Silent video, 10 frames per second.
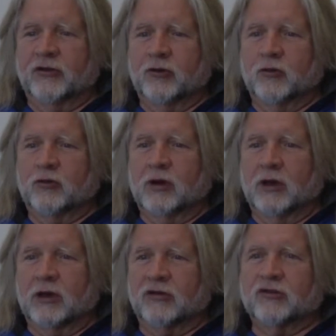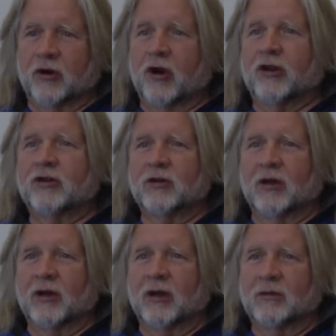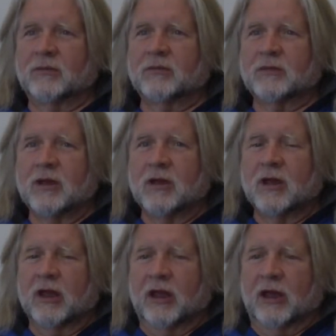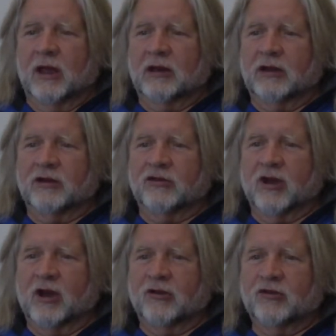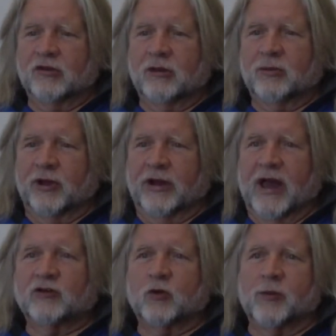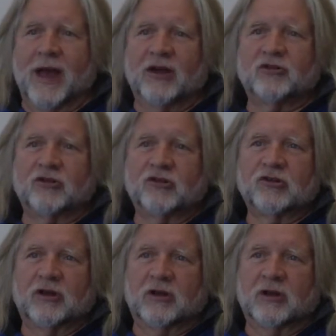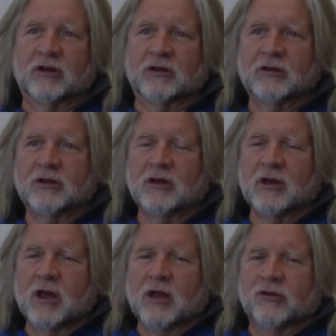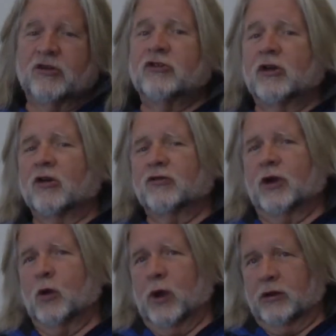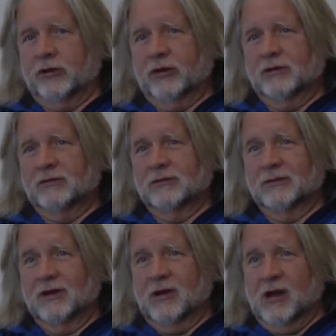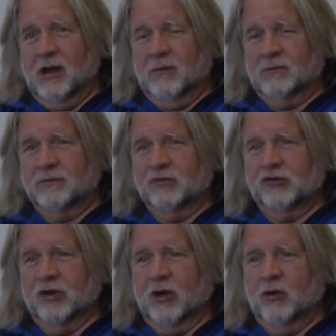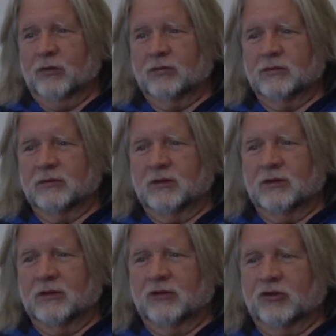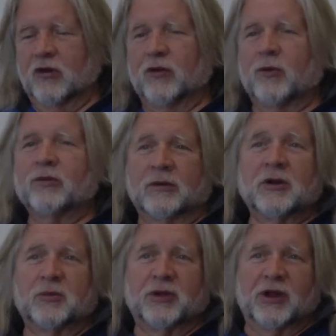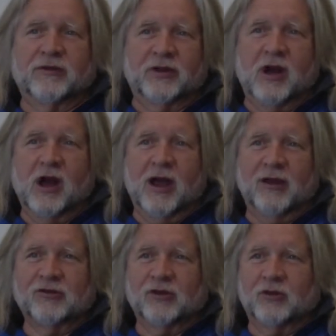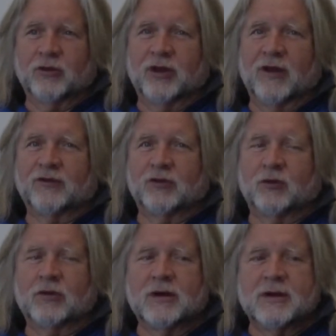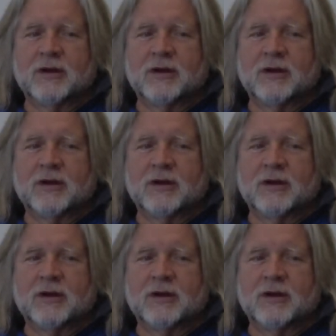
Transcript: to uh, get started um, and get these guys uh, playing actual matches. And the season goes very quickly, um, so it's over in a blink of an eye. So you really have to